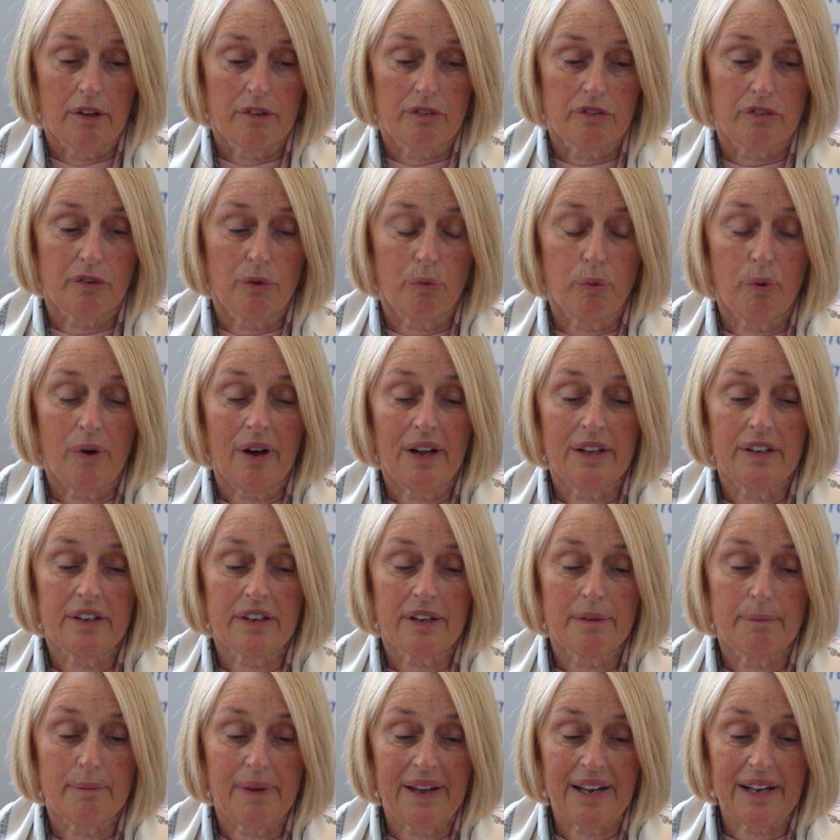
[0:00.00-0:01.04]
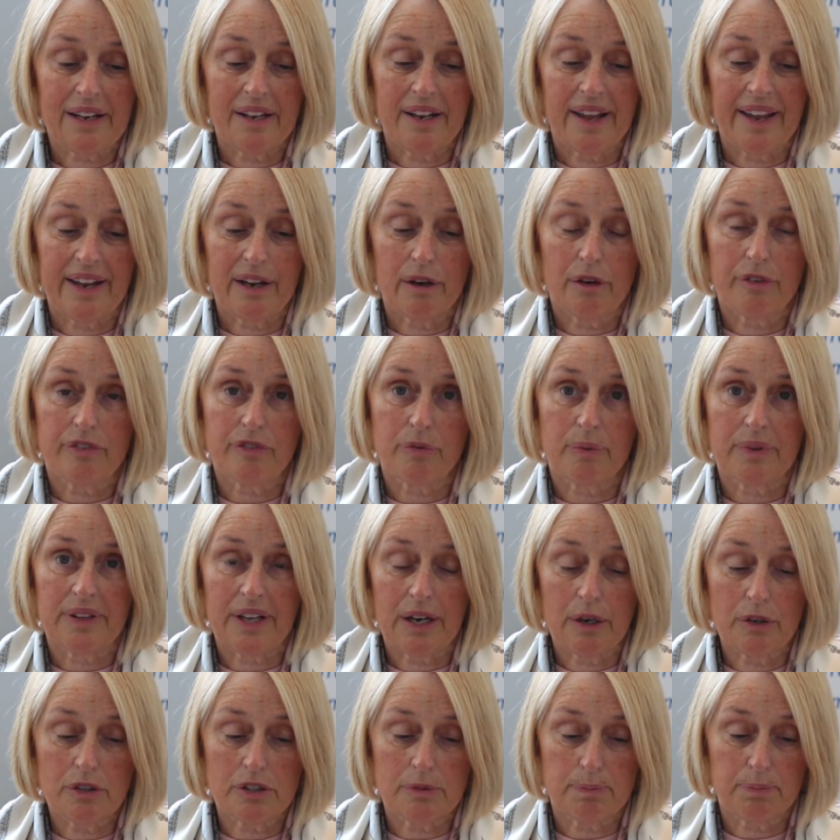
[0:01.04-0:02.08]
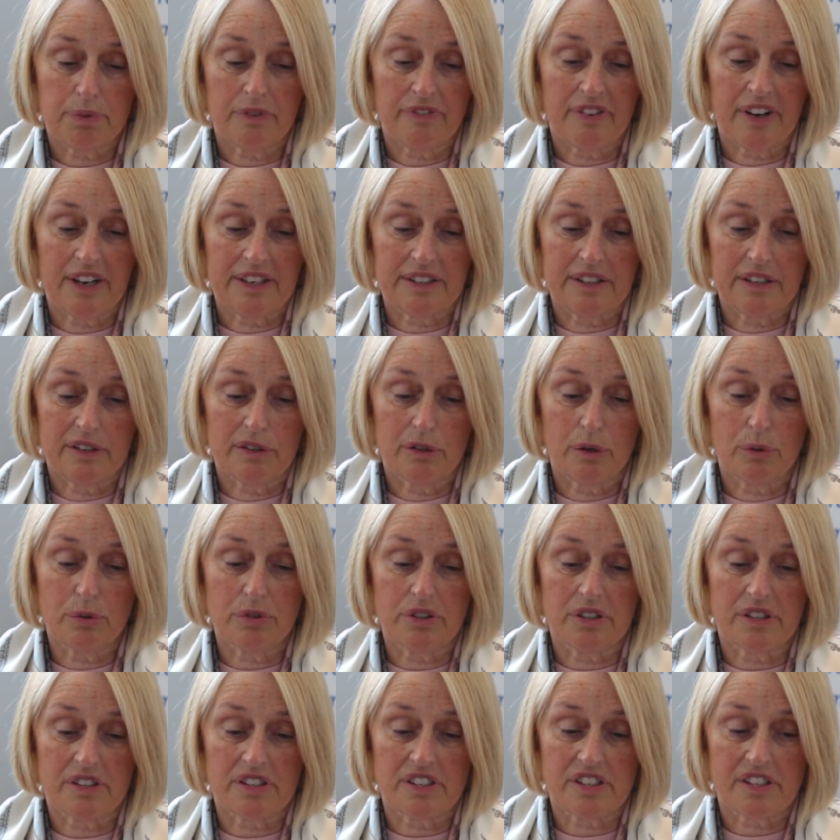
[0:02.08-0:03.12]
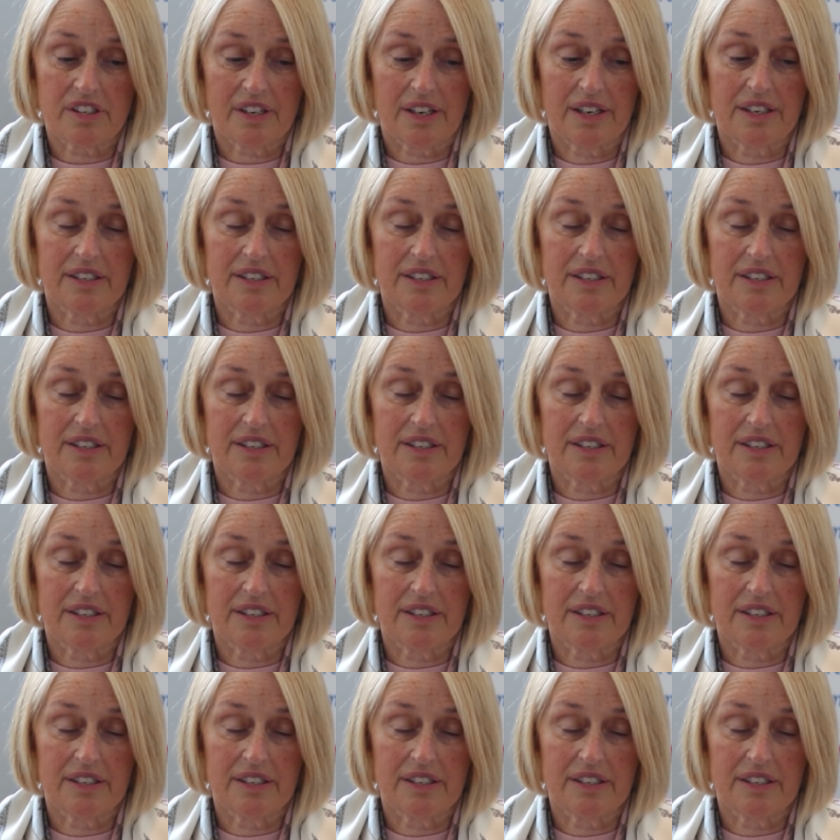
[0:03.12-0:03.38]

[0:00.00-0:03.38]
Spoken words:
So while you can make layoffs without providing notice,